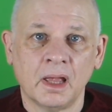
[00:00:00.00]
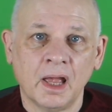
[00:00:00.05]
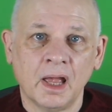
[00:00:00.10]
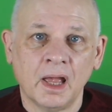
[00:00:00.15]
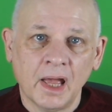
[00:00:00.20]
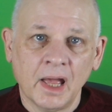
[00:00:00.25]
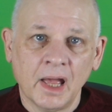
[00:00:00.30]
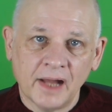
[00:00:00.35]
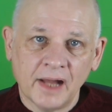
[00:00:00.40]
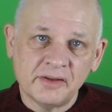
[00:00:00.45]

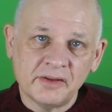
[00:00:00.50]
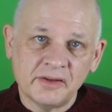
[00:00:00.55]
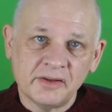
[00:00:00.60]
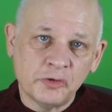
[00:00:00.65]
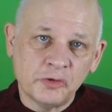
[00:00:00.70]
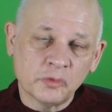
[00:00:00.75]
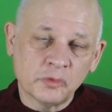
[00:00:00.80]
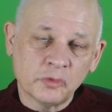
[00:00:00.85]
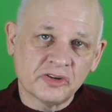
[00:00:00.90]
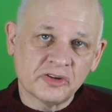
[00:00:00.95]
And if you
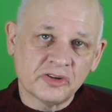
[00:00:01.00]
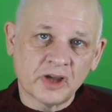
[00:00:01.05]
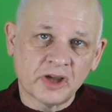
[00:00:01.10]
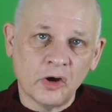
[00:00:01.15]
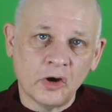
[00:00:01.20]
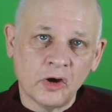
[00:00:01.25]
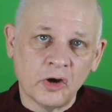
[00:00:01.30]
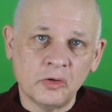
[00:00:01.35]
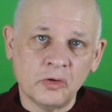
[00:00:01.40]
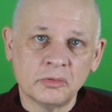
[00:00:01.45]
want to
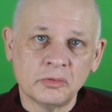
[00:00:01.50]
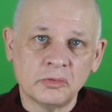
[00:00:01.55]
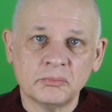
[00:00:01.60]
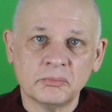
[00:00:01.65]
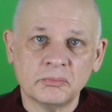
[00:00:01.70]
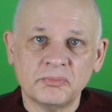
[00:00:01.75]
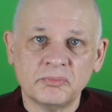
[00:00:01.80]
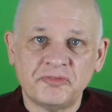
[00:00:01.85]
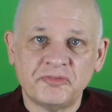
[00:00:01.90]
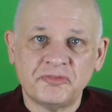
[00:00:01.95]
go
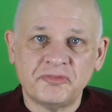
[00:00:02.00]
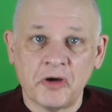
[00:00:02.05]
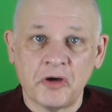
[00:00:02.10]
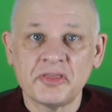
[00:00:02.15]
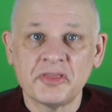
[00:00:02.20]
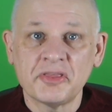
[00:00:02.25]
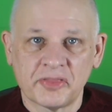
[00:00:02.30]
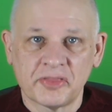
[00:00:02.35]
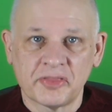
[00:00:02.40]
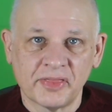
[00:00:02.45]
further
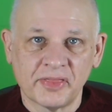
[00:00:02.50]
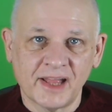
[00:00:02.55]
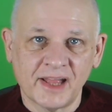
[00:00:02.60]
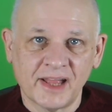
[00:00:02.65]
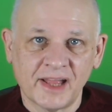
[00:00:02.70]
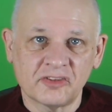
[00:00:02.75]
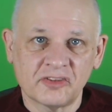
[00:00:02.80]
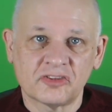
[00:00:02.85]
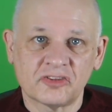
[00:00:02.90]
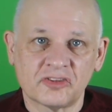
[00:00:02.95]
than
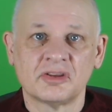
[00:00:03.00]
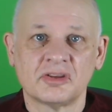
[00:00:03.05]
that,